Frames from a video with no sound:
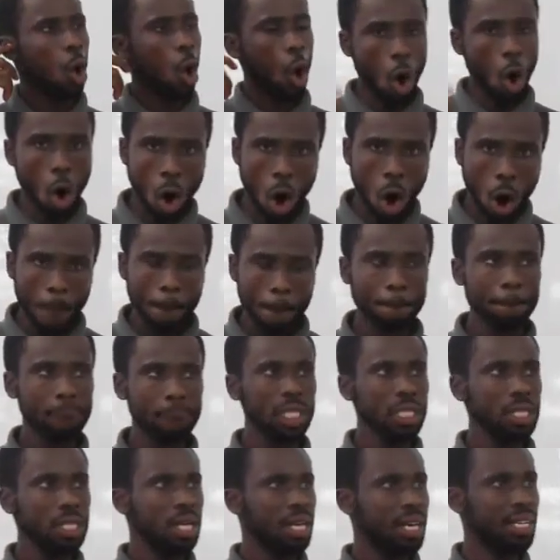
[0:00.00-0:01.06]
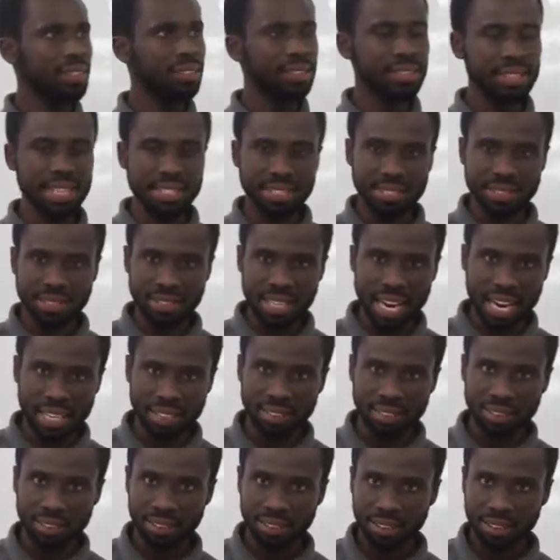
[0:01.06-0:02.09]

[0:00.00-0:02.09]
Or it is the state